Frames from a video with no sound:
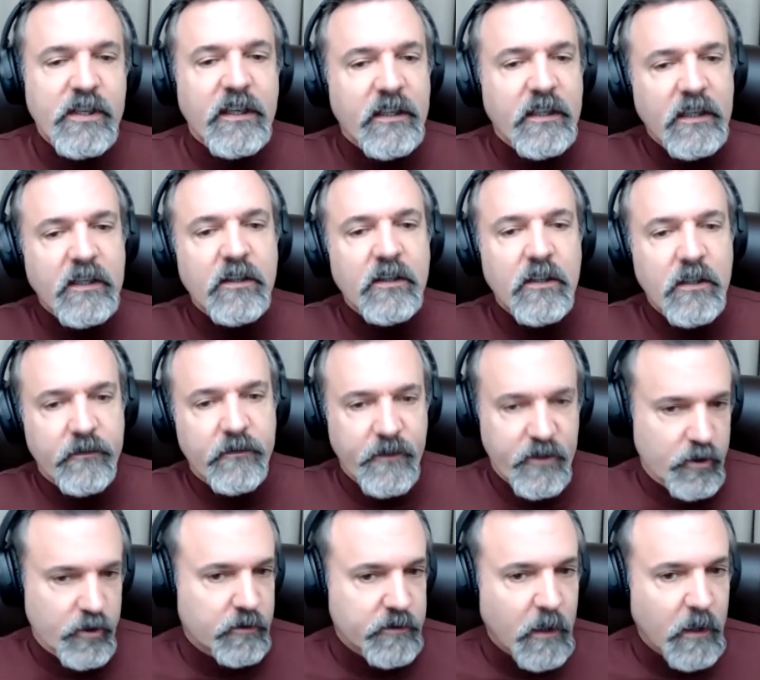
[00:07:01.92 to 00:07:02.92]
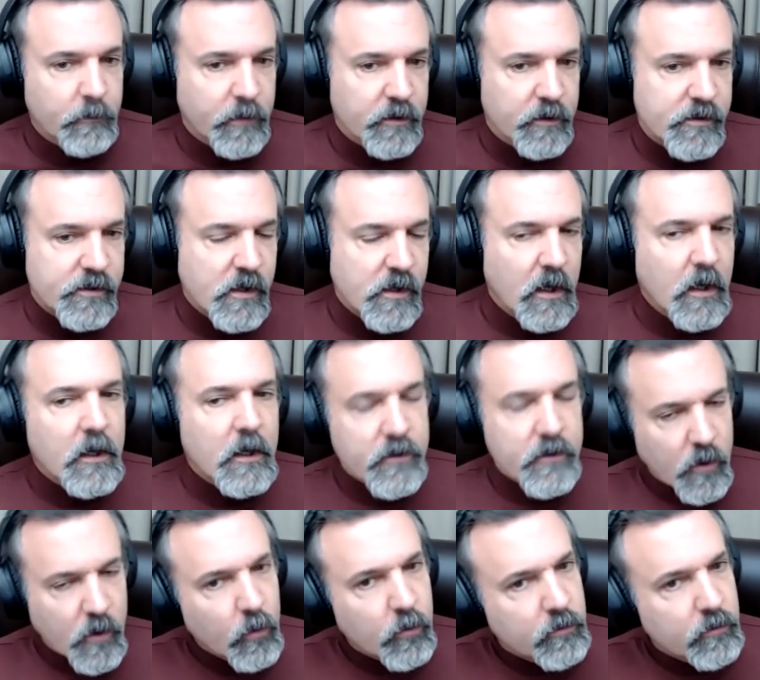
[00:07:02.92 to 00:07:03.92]
it in the official numbers.
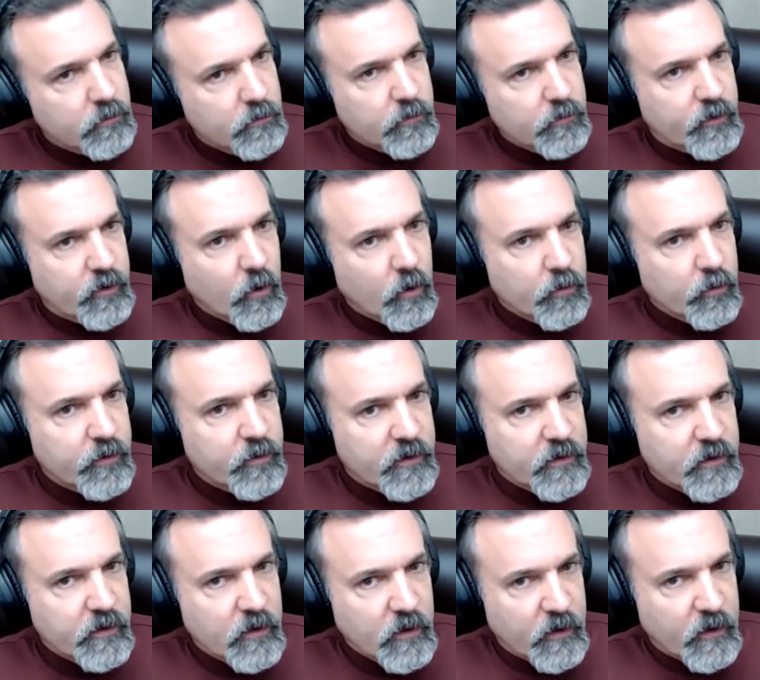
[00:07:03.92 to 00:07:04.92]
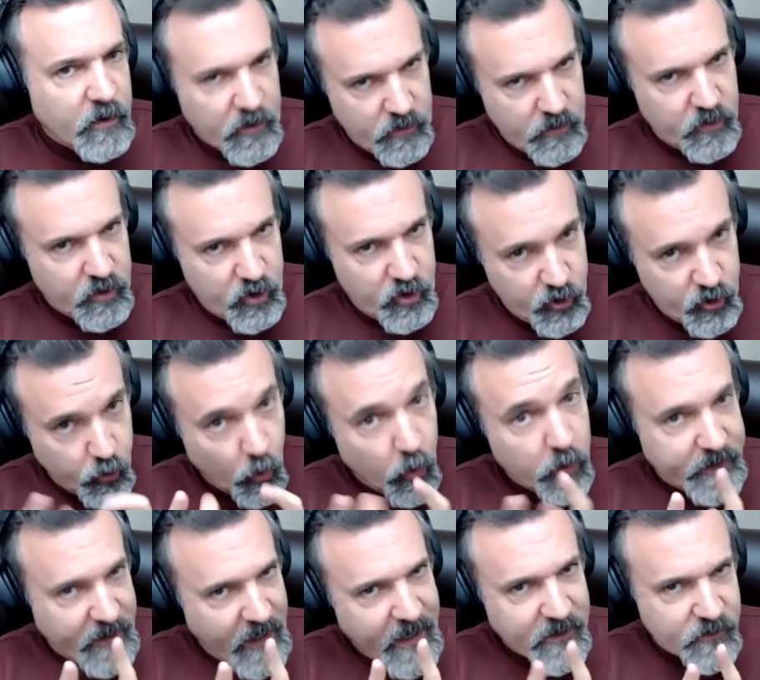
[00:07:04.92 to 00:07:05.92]
So the
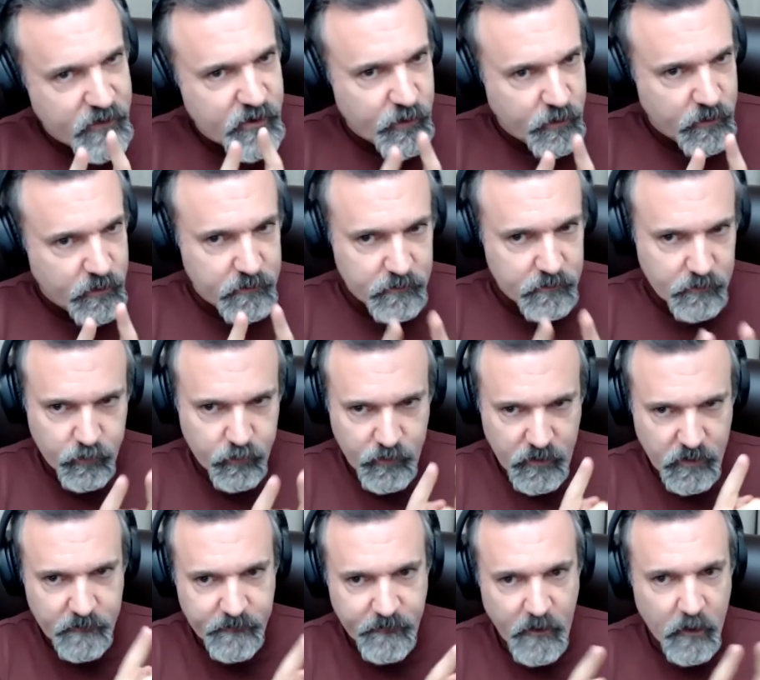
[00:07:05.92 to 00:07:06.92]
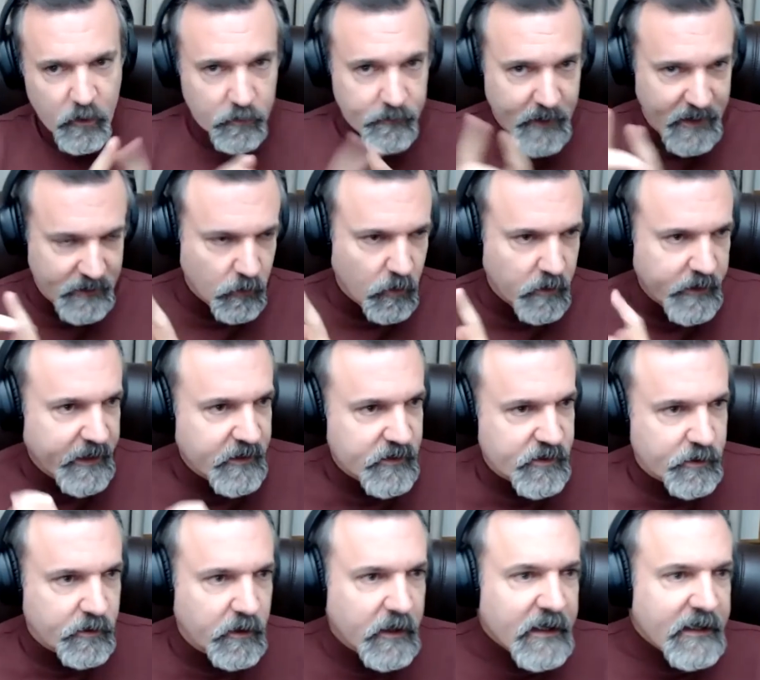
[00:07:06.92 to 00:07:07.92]
short answer, to follow my long
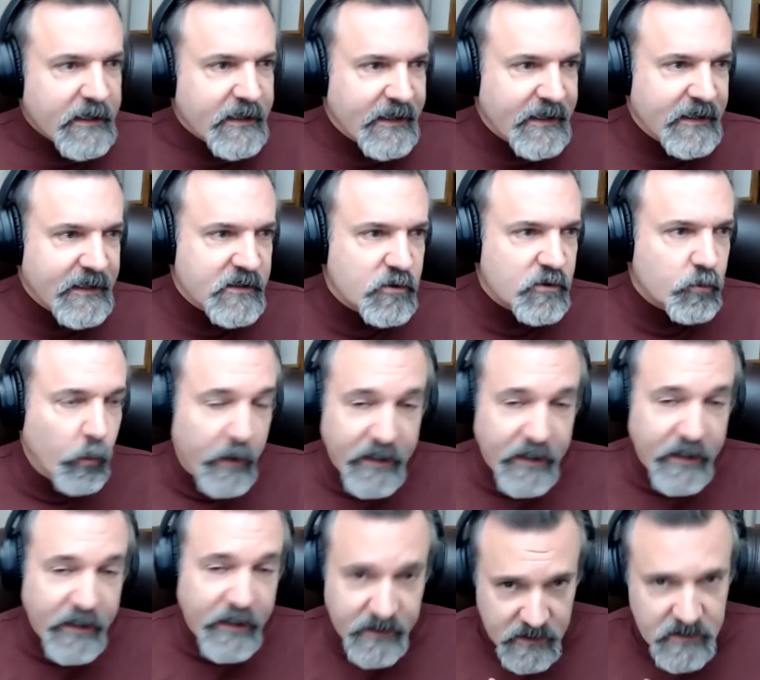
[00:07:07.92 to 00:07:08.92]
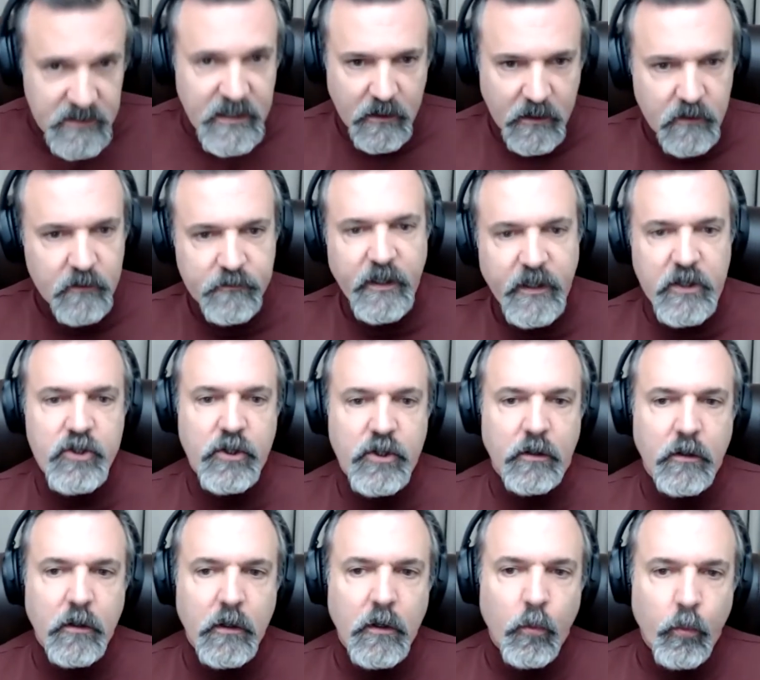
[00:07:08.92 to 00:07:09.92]
answer, is we did get inflation.
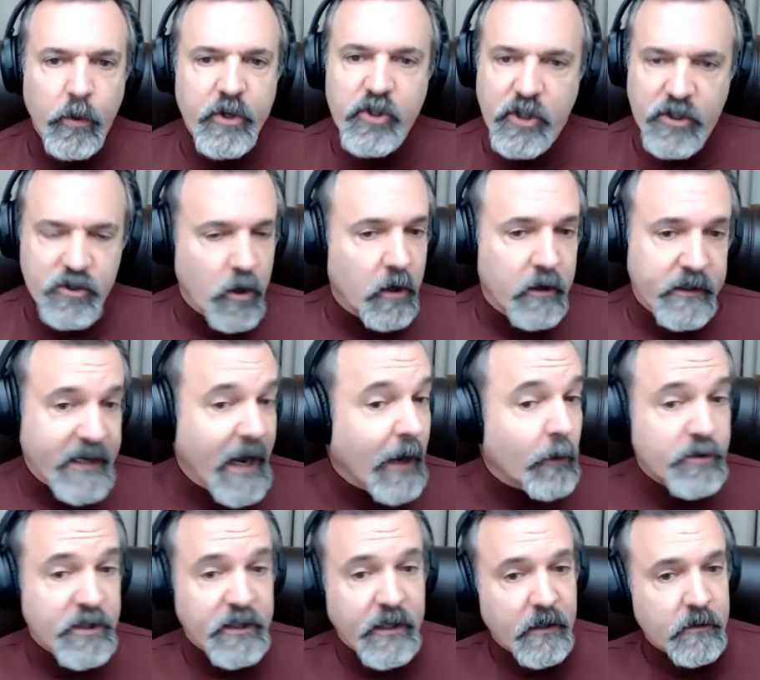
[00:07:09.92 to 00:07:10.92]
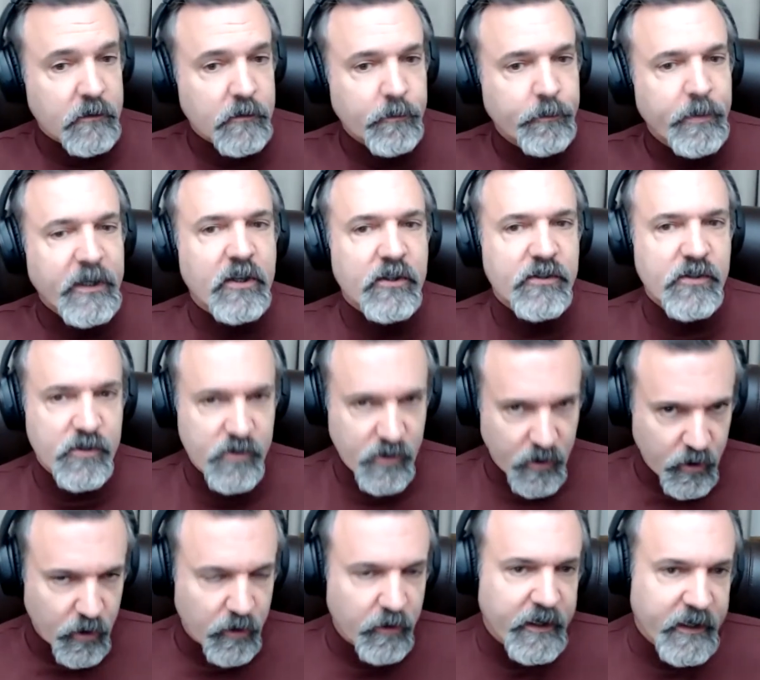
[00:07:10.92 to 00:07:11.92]
We just aren't counting it because it's
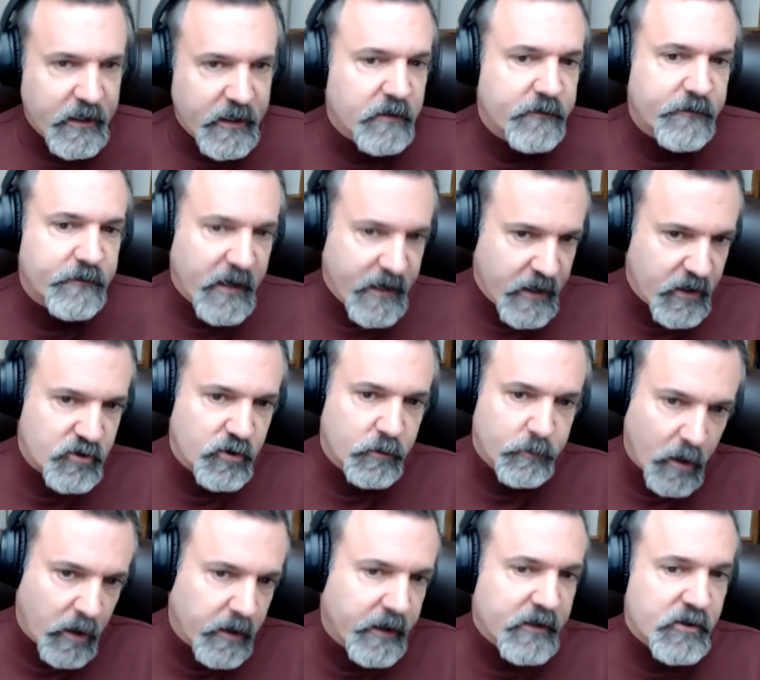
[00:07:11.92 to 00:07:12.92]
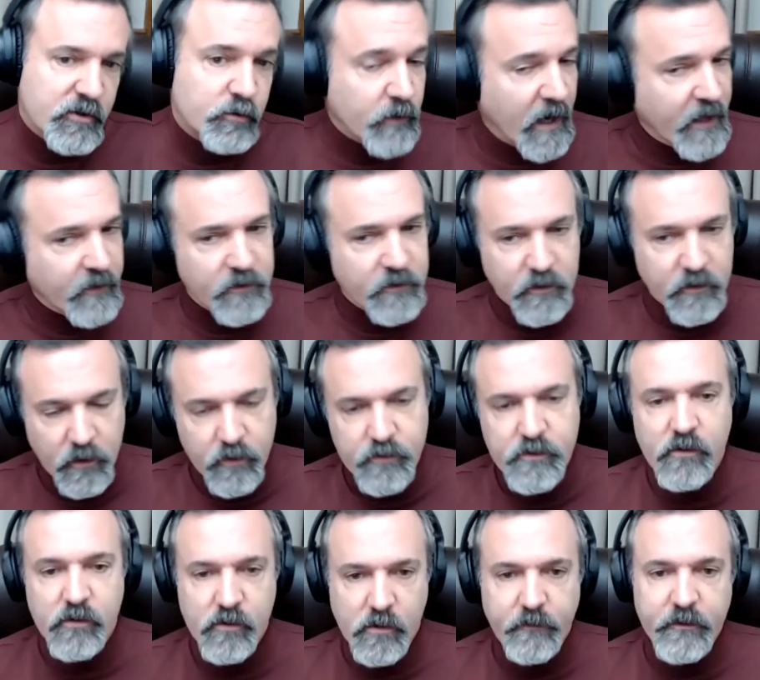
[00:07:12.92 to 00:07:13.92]
occurring in the financial markets rather than the goods
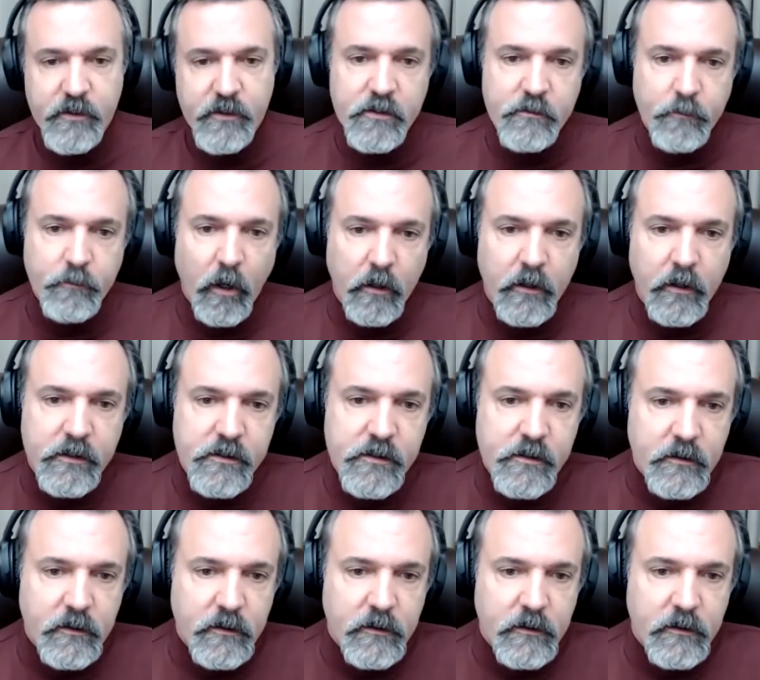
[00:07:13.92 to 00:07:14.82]
and services markets.